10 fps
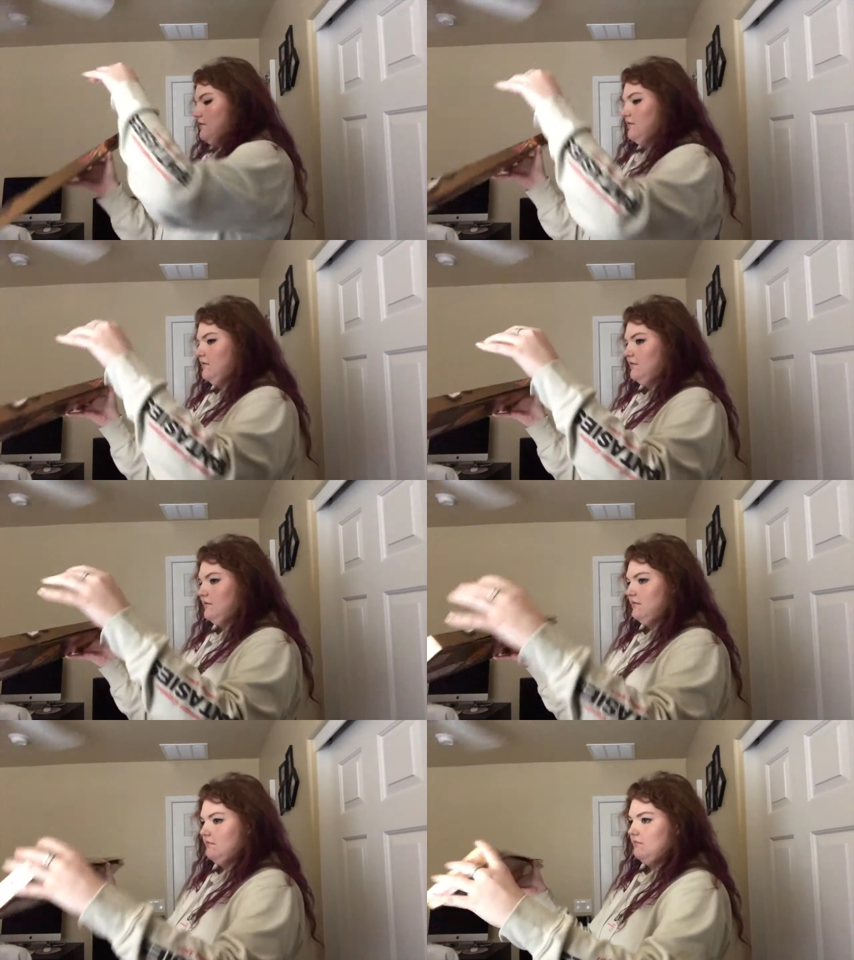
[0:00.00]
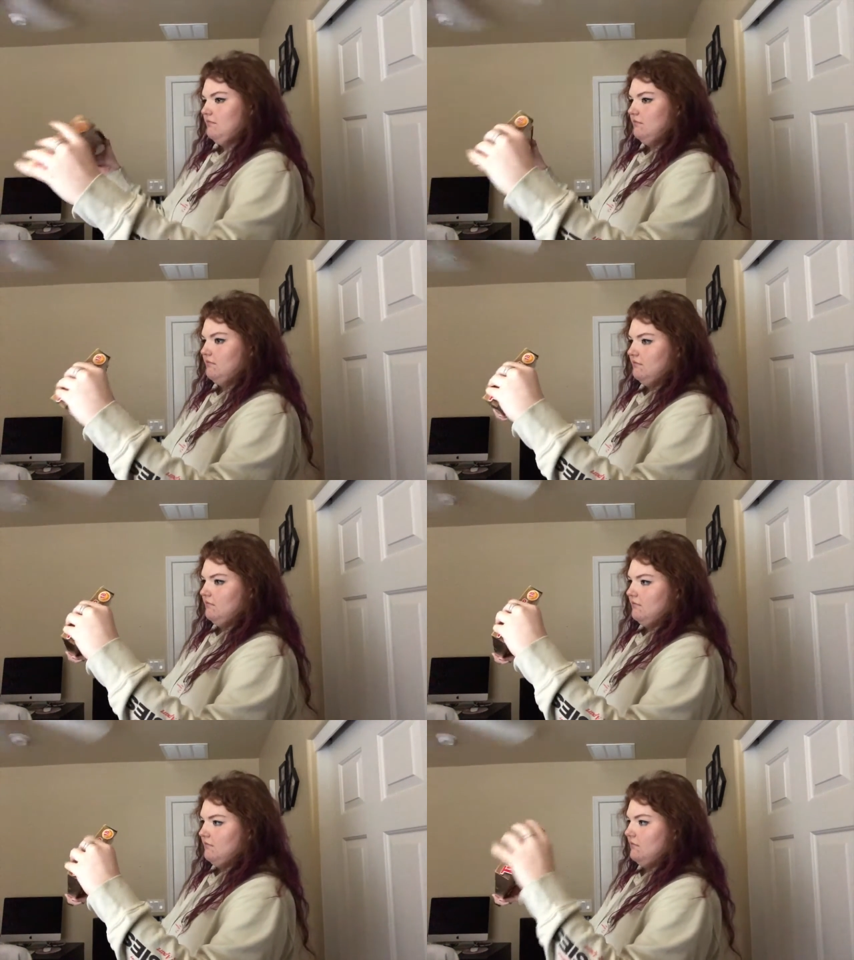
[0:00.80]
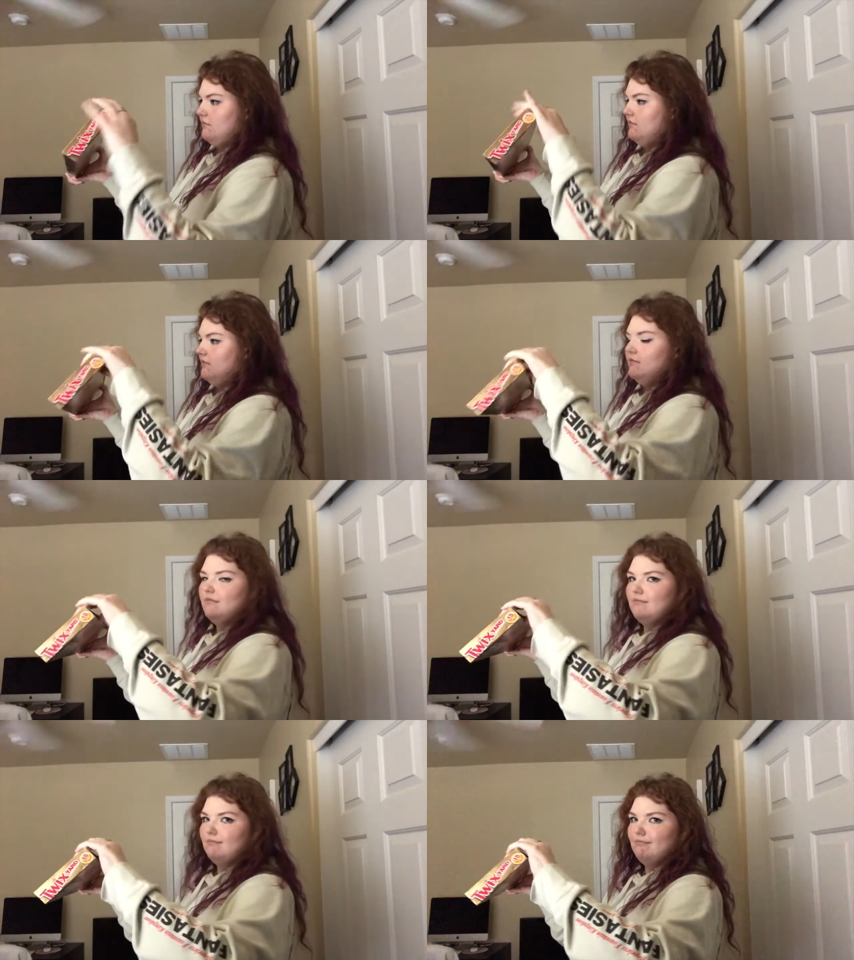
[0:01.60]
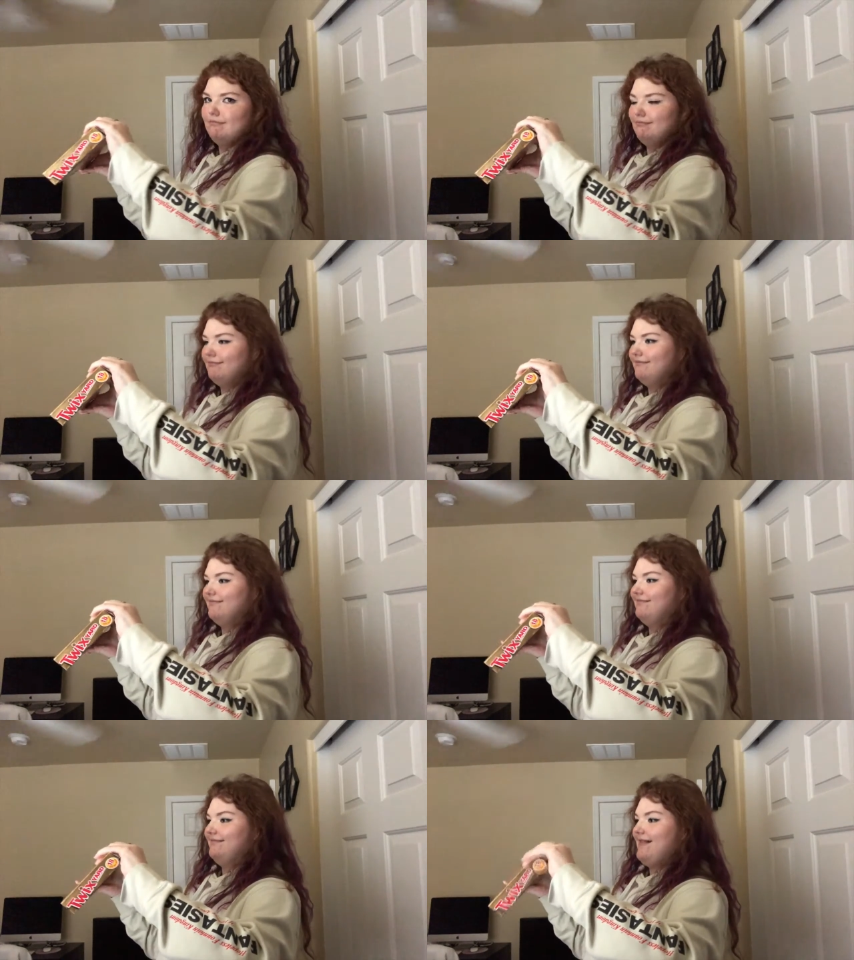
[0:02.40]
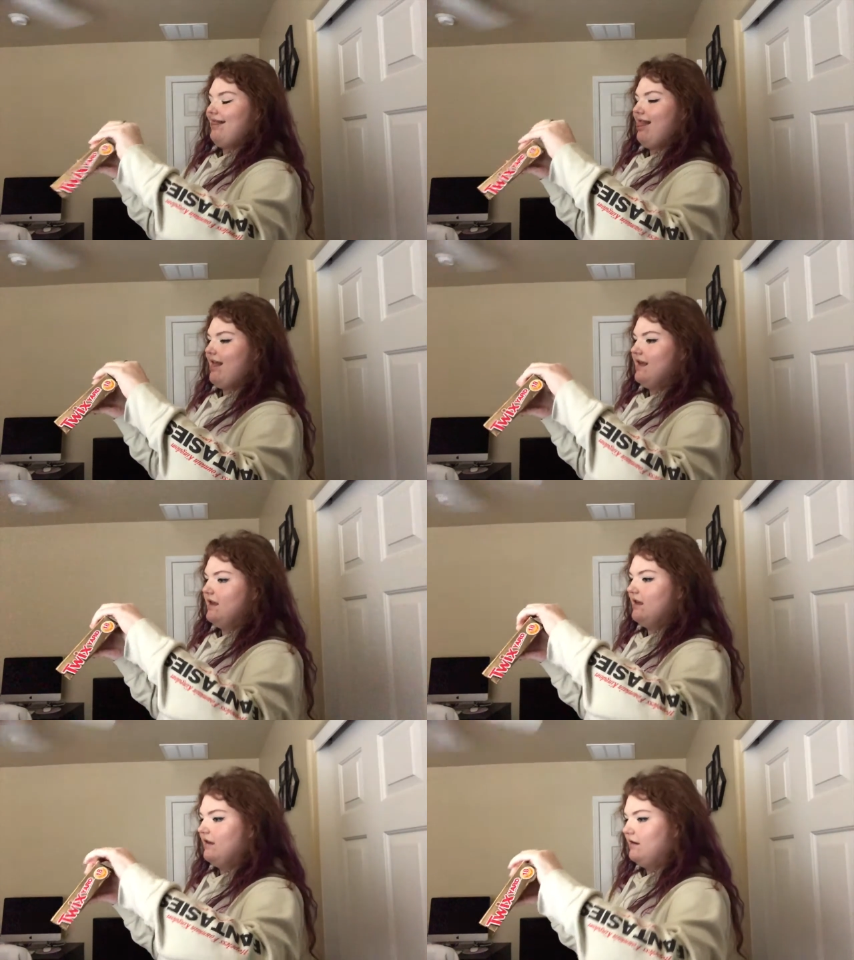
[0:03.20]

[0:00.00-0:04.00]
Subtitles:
Nobody speaks.